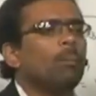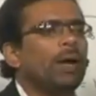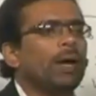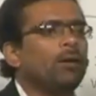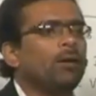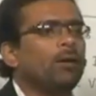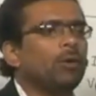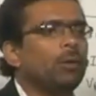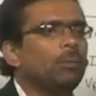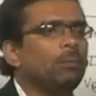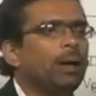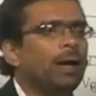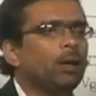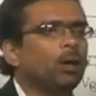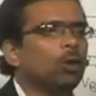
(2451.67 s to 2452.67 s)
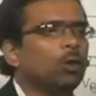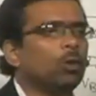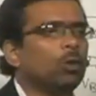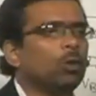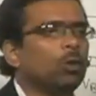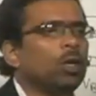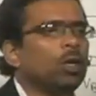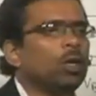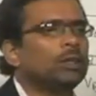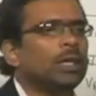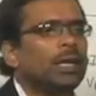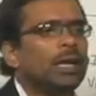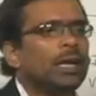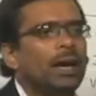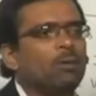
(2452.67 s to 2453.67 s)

Mayank from Bangalore.